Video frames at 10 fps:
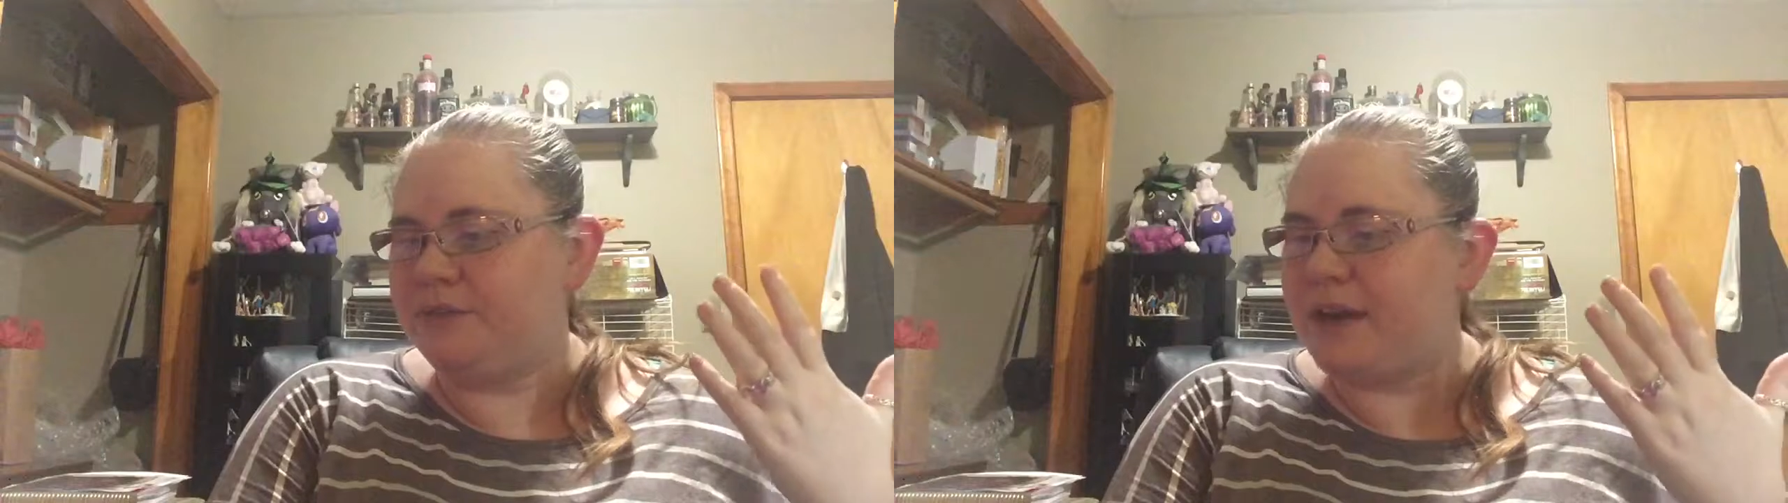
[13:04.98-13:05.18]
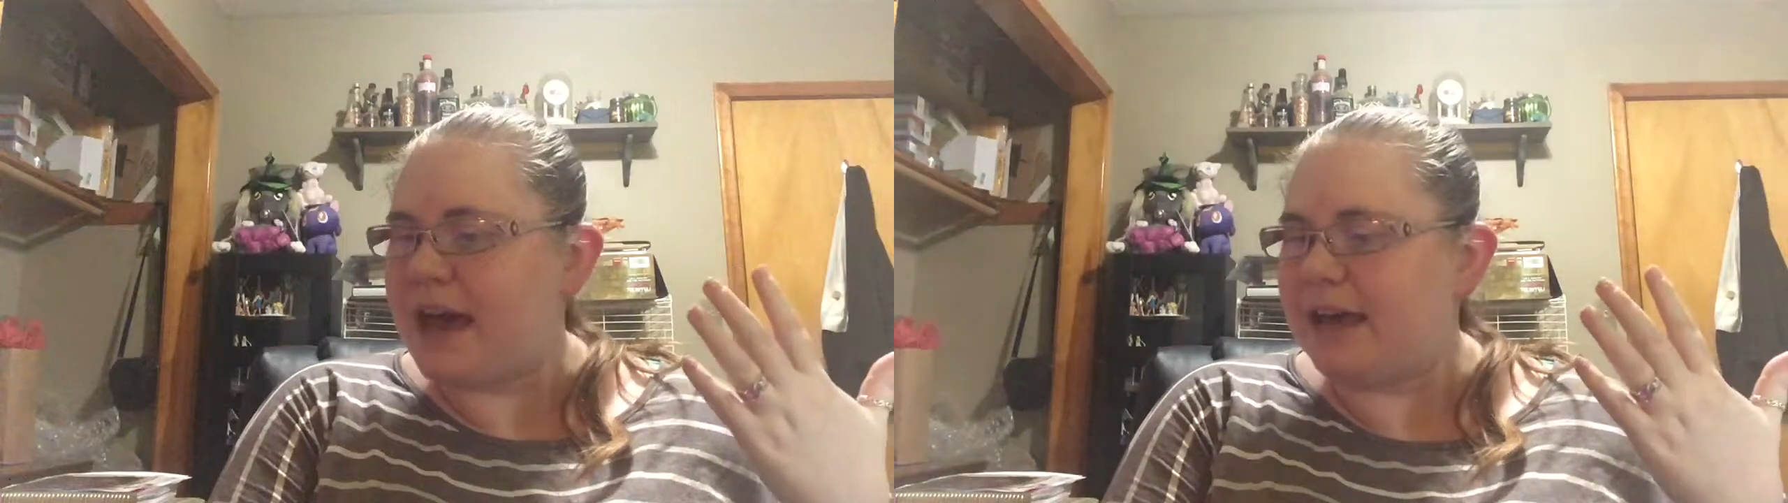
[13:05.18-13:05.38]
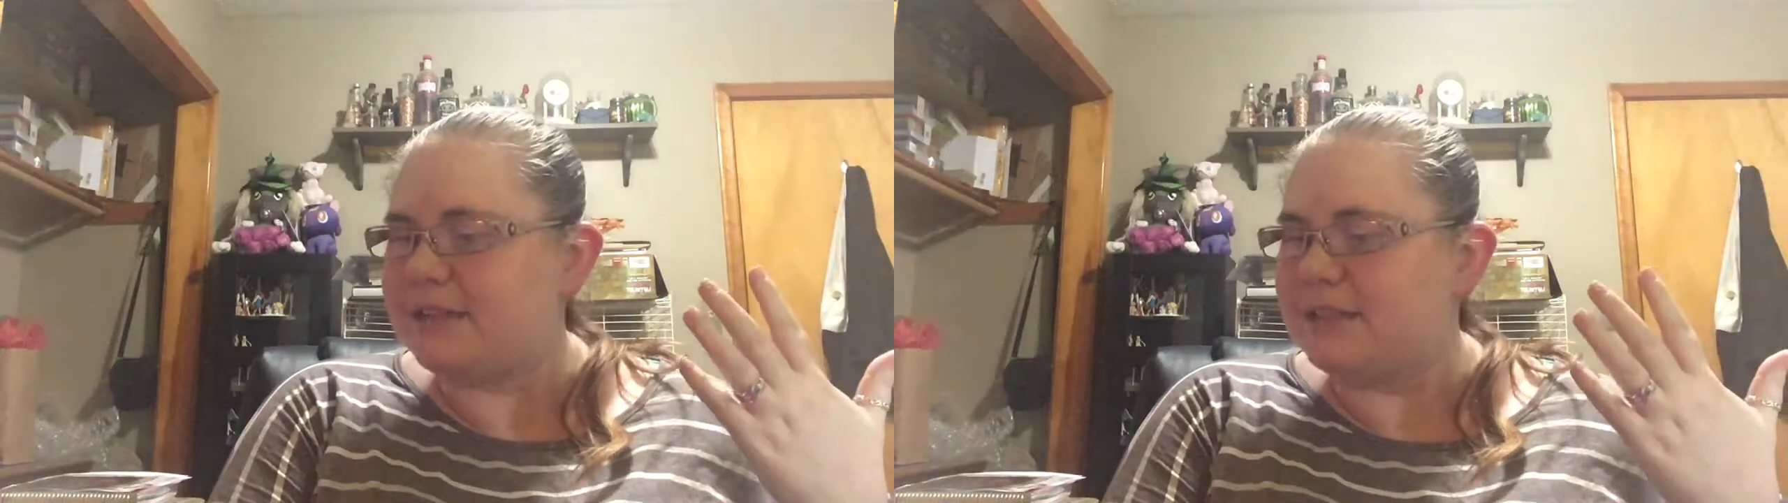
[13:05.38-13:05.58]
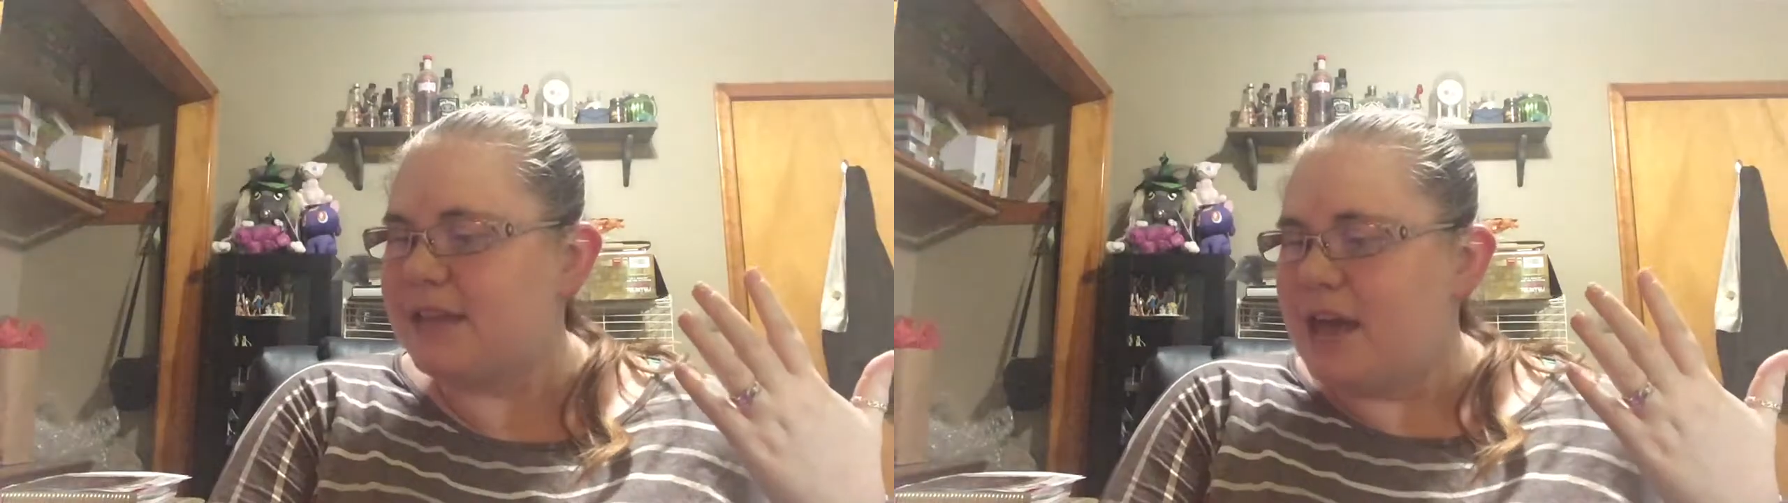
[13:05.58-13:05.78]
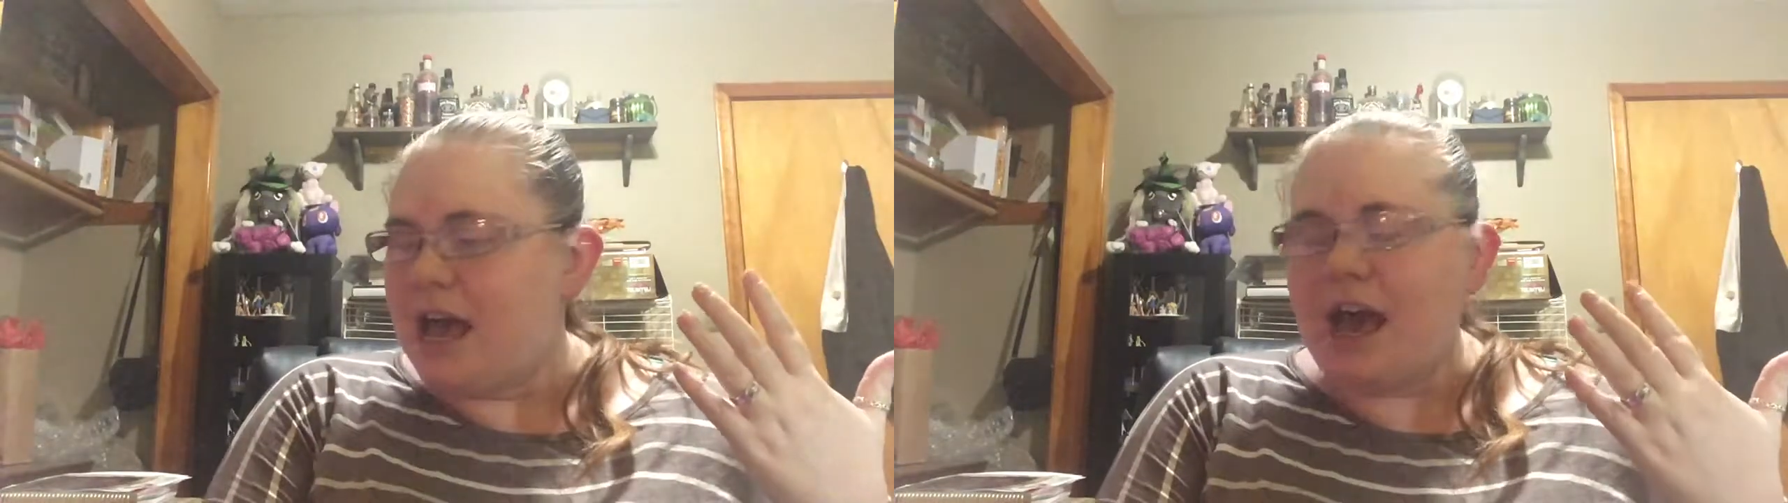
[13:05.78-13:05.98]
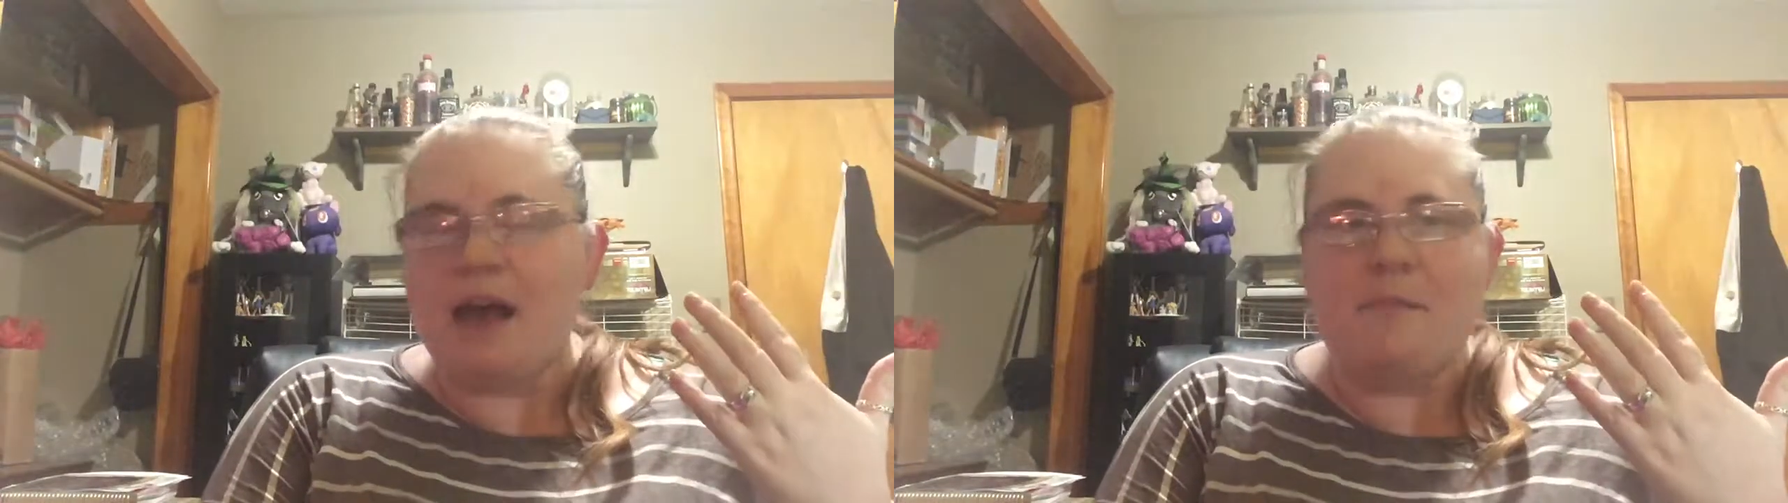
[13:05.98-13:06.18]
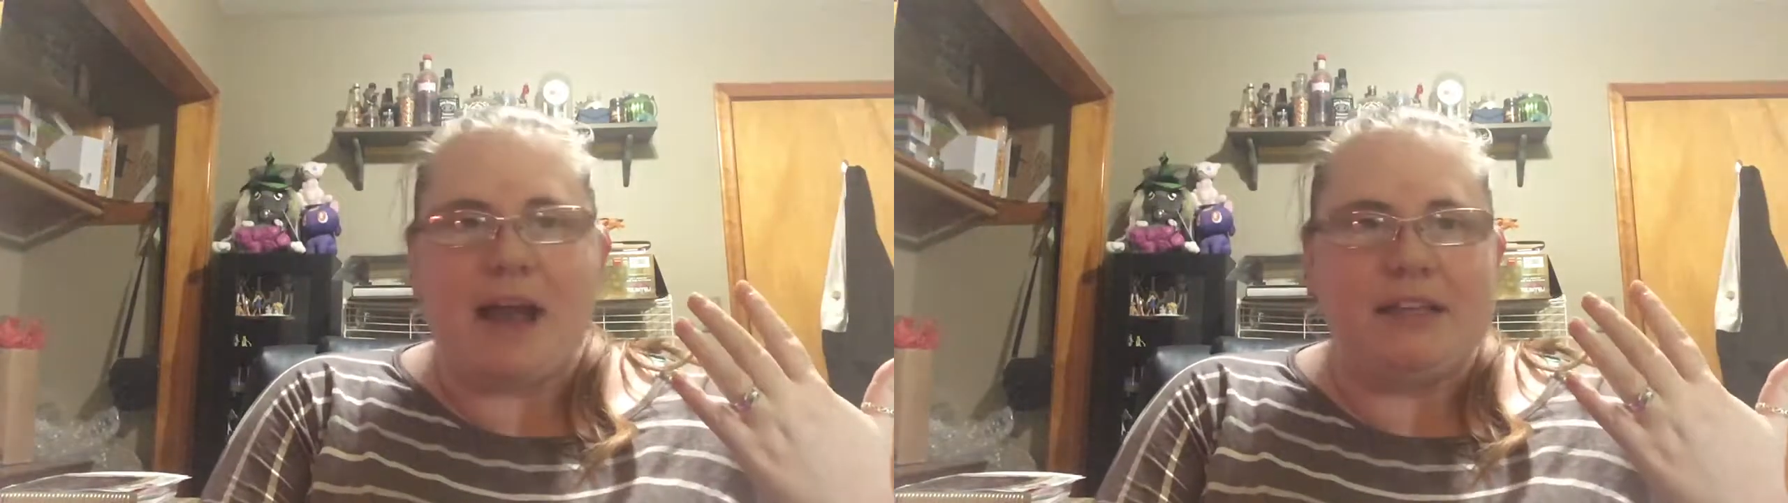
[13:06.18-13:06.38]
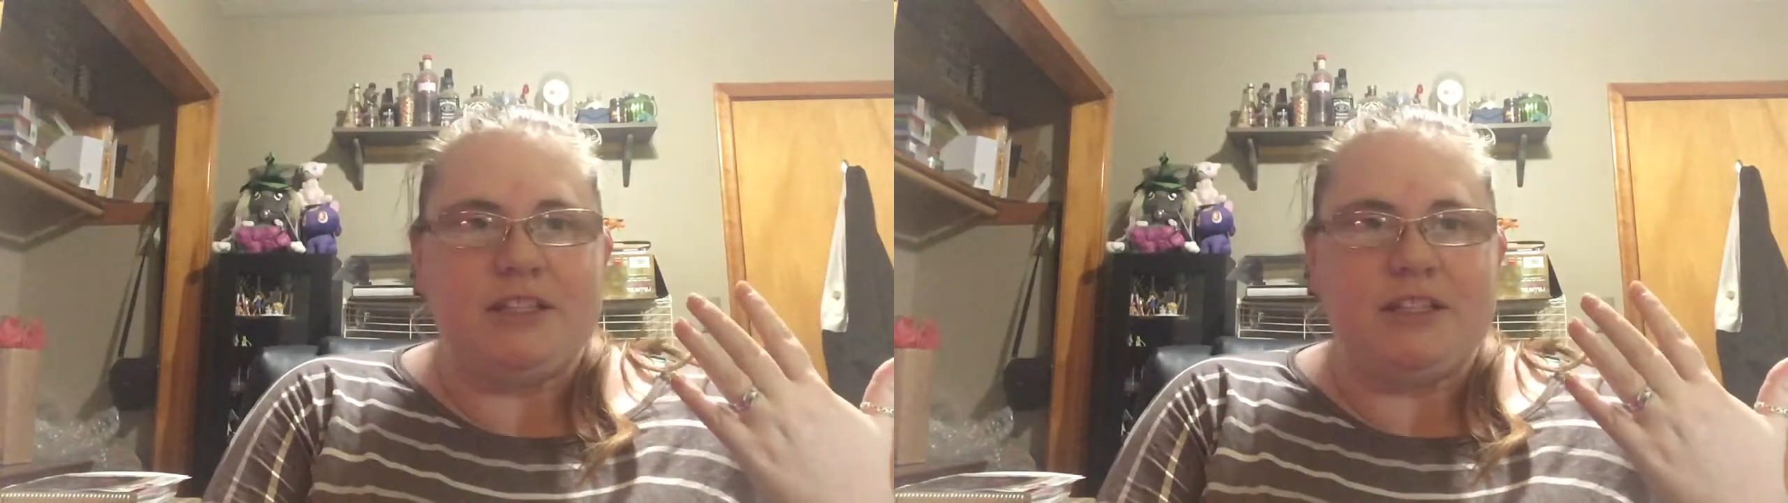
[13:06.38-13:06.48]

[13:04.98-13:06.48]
fast. I